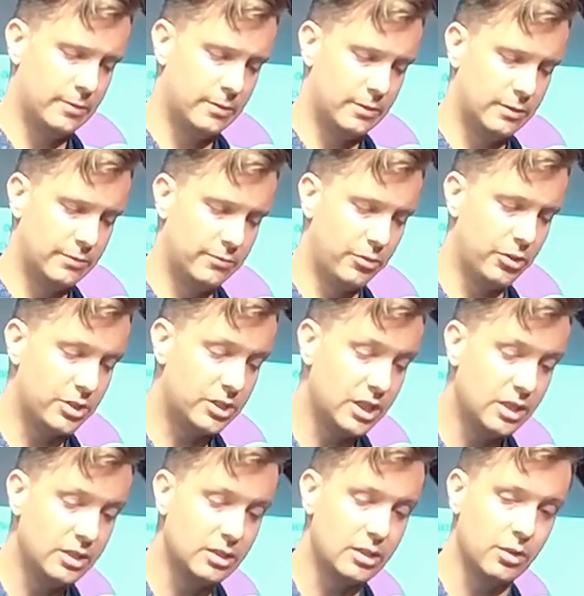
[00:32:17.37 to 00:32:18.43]
for the
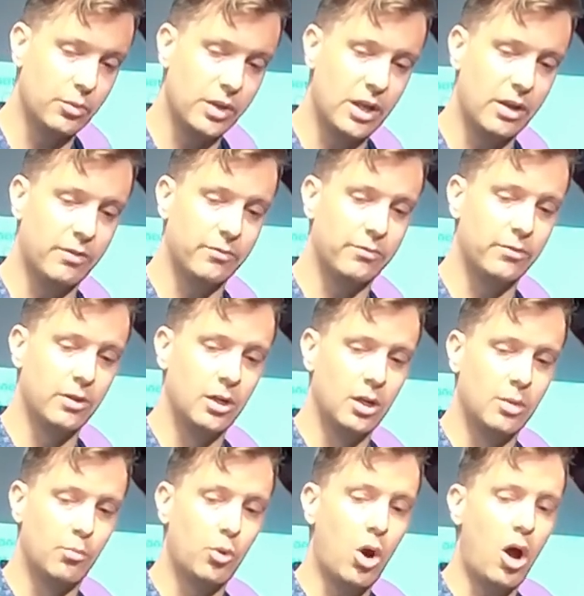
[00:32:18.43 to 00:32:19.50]
sins that we have
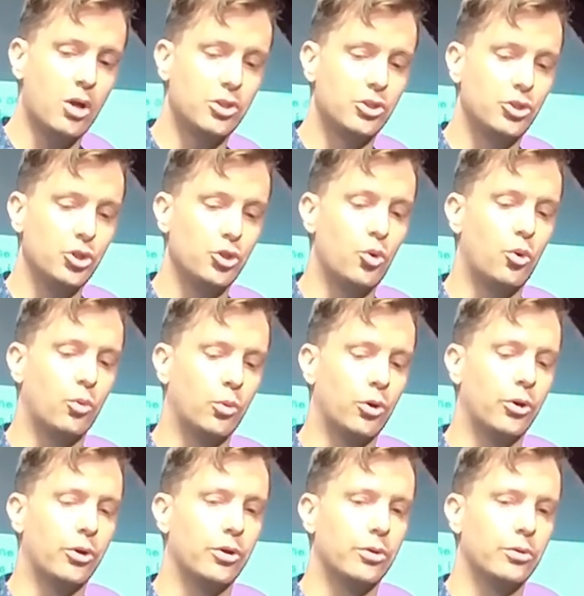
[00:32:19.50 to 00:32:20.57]
brought to your word
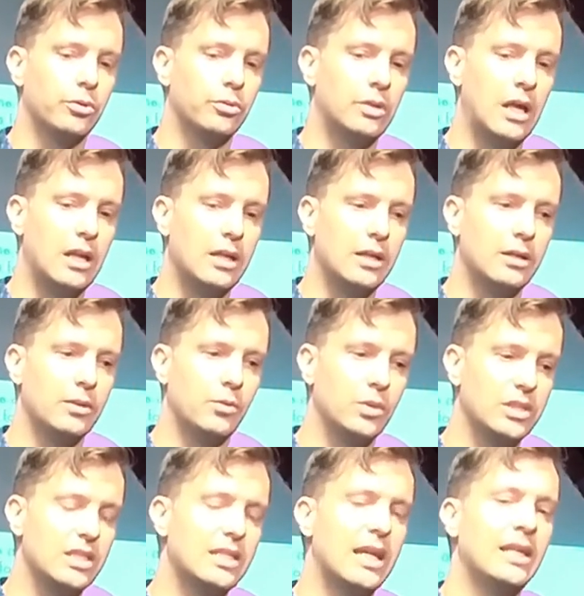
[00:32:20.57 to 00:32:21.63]
that was
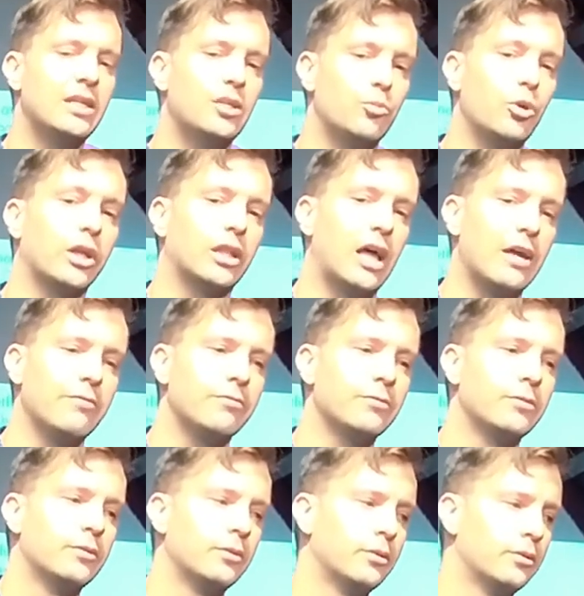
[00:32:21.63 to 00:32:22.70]
intended to bring life.
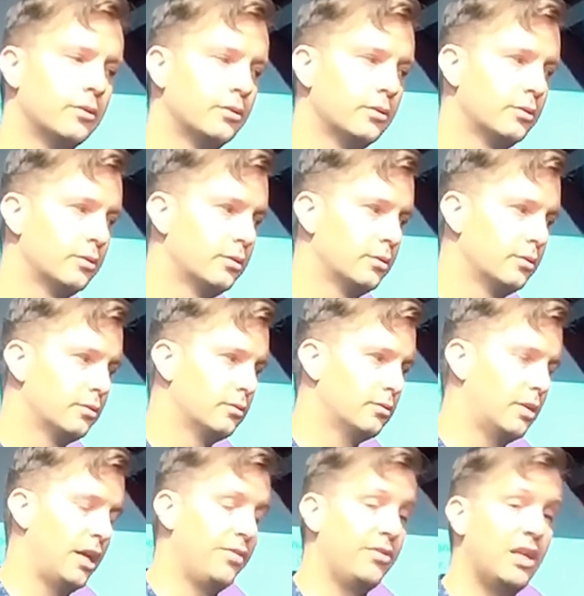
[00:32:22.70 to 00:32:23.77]

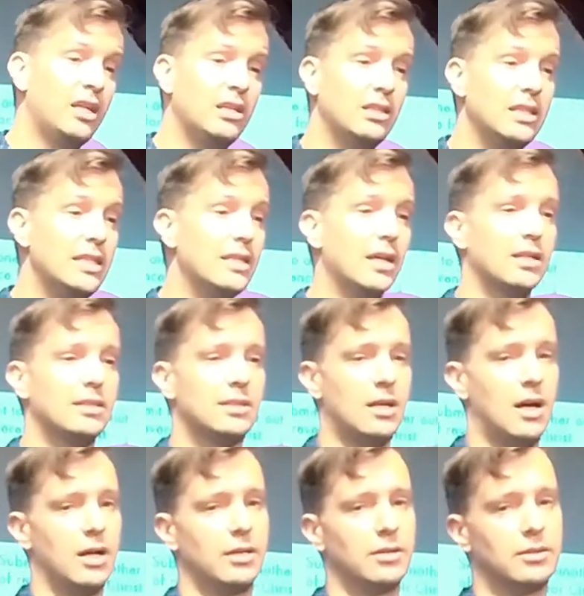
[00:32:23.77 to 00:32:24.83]
And then lead us,
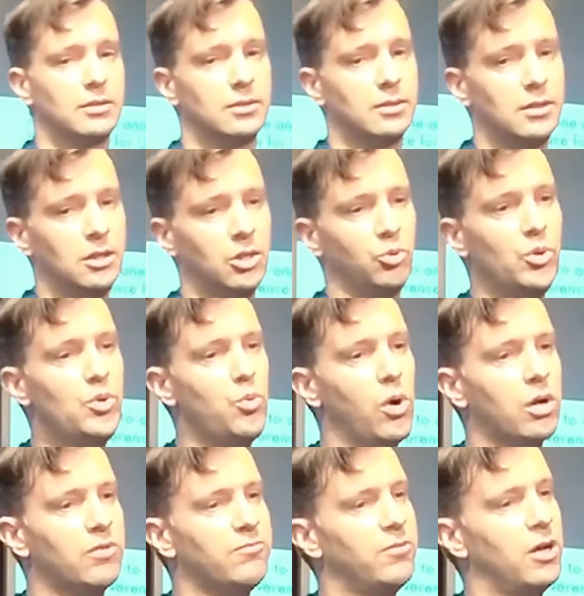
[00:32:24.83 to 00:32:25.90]
God. We want
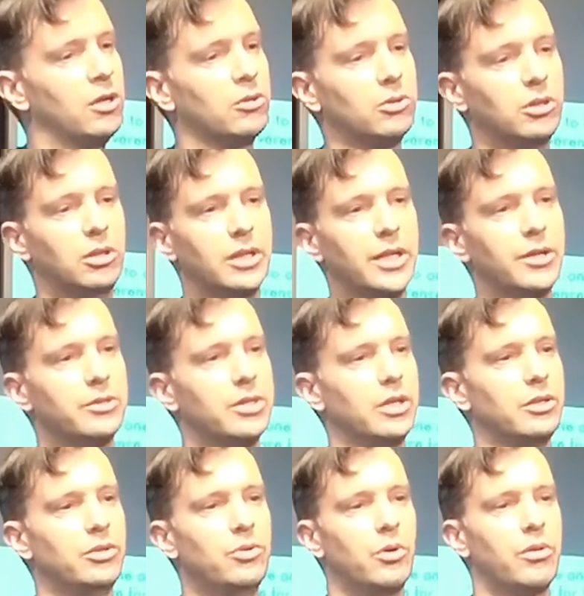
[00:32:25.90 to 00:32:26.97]
to follow good leaders, and
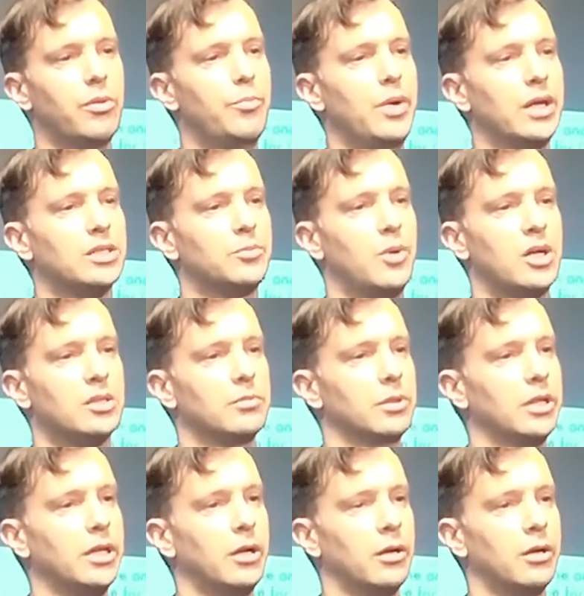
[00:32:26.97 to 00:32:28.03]
you are the best possible
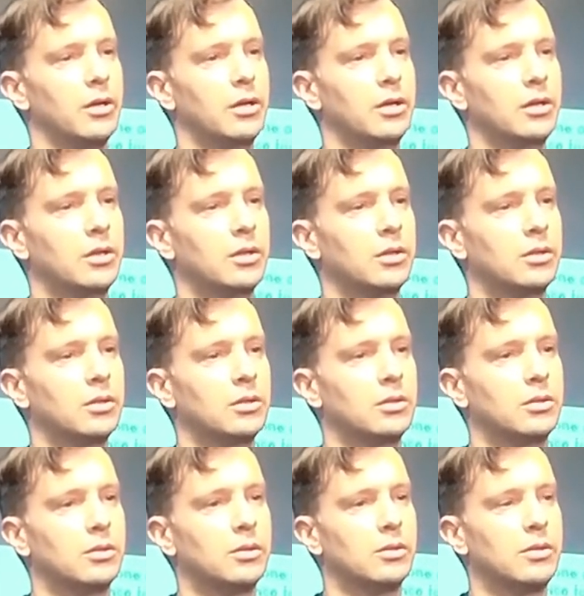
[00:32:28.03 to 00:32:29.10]
leader.
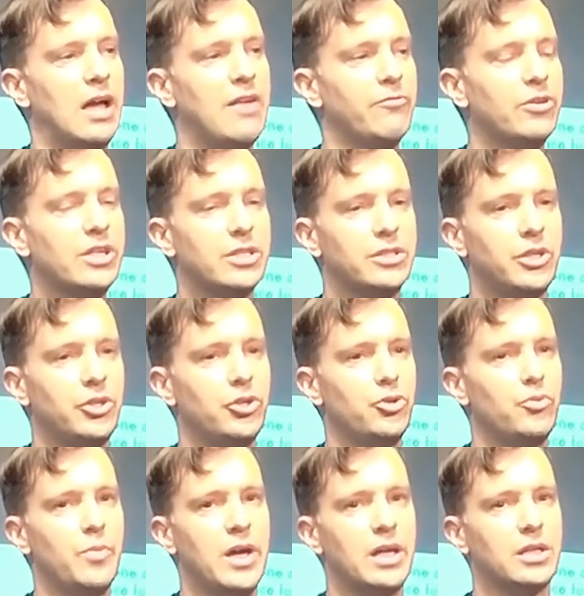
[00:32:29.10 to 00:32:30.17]
Every decision you
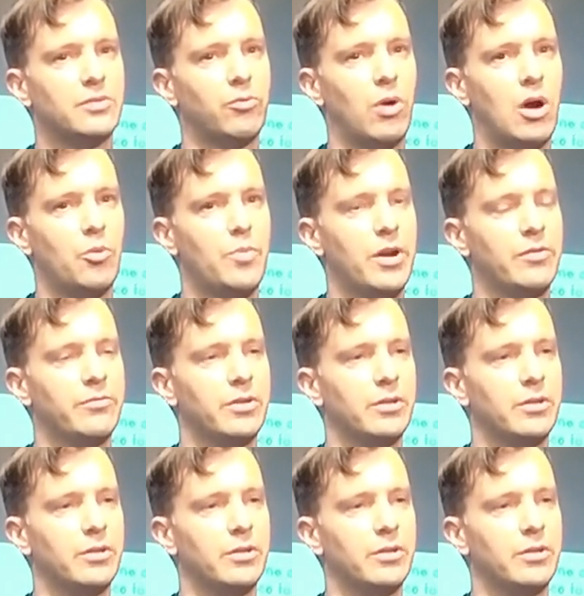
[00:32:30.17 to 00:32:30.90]
make is for our benefit.